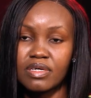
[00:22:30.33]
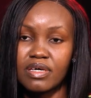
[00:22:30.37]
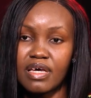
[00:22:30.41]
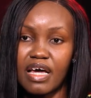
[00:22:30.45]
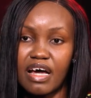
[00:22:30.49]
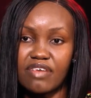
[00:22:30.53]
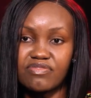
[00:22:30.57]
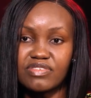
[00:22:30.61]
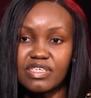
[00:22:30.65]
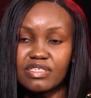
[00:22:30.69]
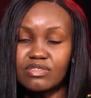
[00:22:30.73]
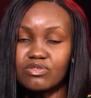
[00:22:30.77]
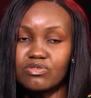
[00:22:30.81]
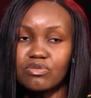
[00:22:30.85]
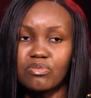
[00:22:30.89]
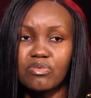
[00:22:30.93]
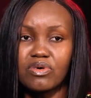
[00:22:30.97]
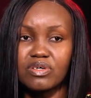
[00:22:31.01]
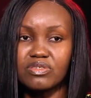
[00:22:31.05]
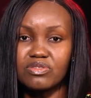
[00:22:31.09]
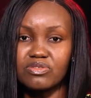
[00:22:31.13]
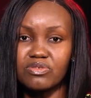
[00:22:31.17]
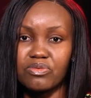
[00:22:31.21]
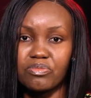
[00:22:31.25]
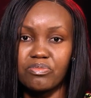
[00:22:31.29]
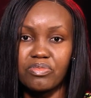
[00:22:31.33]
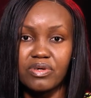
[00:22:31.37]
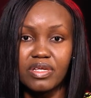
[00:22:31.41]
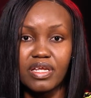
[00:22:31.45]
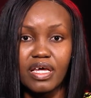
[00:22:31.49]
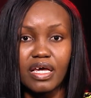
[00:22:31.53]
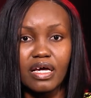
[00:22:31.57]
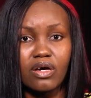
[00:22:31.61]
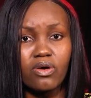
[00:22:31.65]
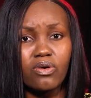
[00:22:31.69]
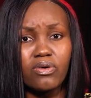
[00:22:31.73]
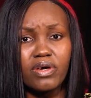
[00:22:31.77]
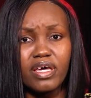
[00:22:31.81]
After 2 months, you'll be
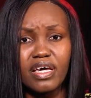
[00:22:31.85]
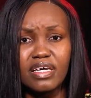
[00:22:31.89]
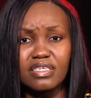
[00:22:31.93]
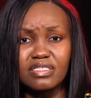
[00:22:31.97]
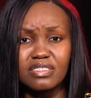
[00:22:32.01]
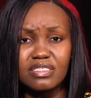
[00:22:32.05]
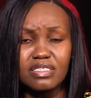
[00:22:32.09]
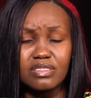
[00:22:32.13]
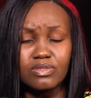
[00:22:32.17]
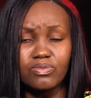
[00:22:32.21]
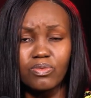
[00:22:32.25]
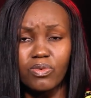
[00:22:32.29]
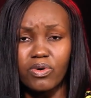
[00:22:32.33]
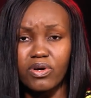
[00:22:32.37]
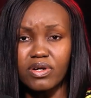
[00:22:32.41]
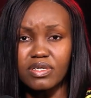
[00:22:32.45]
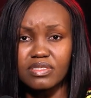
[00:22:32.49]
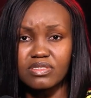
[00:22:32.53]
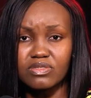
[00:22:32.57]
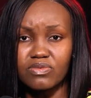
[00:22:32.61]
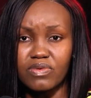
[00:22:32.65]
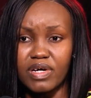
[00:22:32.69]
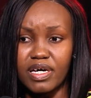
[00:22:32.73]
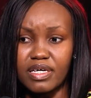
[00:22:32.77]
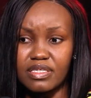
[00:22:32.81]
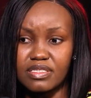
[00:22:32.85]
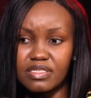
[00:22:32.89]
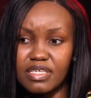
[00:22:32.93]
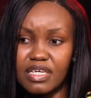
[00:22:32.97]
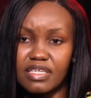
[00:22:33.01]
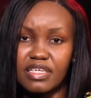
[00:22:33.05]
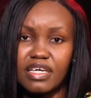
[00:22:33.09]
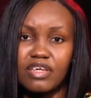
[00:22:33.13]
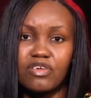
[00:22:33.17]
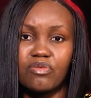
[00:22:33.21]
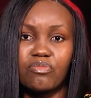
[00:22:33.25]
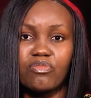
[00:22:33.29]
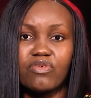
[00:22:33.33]
like, oh yes, this works, right?
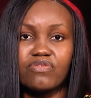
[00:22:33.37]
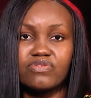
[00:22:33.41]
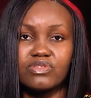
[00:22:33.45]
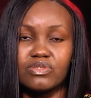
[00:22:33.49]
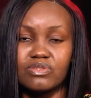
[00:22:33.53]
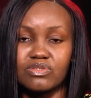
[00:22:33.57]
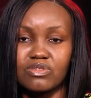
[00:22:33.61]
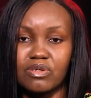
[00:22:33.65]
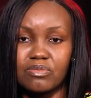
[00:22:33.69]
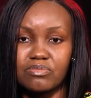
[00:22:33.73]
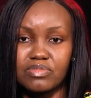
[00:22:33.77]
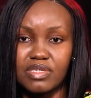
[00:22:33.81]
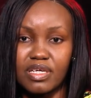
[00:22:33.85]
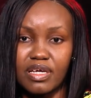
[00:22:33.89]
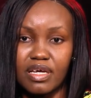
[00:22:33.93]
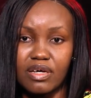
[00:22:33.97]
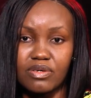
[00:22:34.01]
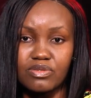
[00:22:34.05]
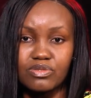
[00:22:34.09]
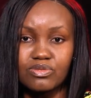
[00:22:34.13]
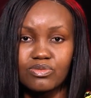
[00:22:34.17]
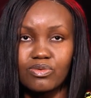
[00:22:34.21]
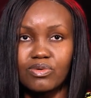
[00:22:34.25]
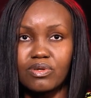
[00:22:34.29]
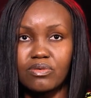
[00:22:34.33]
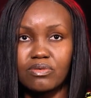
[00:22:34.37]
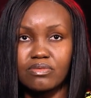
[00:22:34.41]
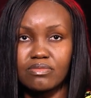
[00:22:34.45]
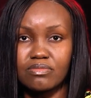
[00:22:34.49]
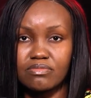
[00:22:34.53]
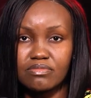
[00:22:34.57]
And then you move to something else. So